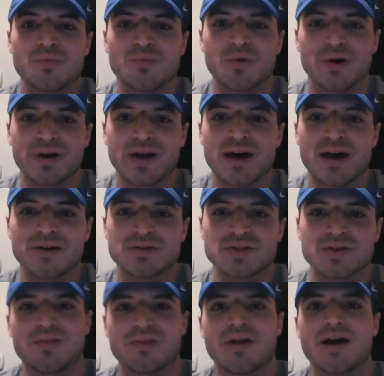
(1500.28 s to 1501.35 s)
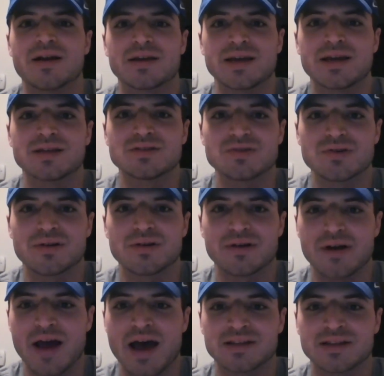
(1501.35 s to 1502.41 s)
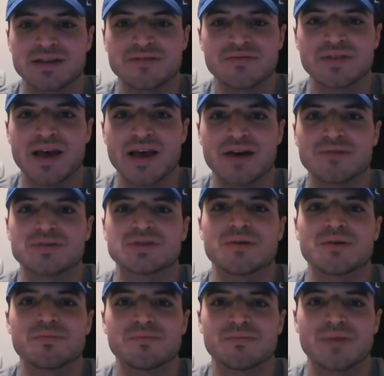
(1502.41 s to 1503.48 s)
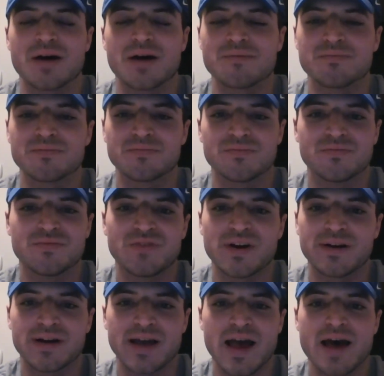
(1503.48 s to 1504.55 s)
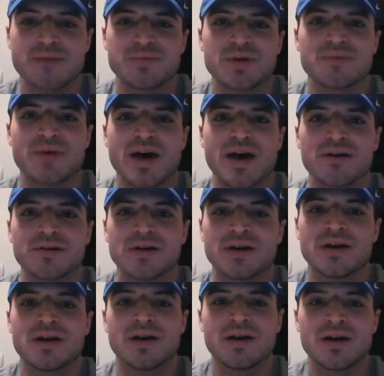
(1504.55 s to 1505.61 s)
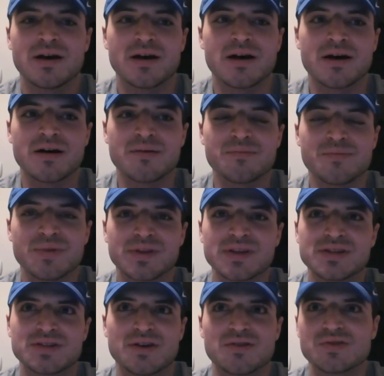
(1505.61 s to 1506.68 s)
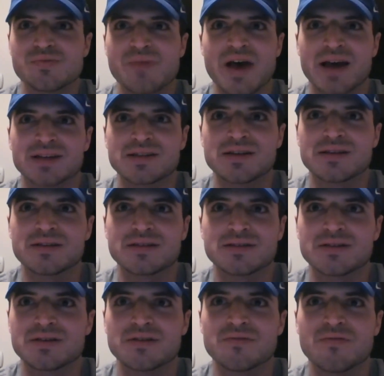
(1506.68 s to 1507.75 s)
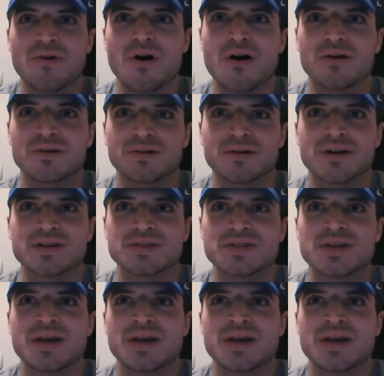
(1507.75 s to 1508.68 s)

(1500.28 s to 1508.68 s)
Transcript: workouts, and a lot of kids are active in that, which I'm very happy about. But this goes back to the fall, Chris,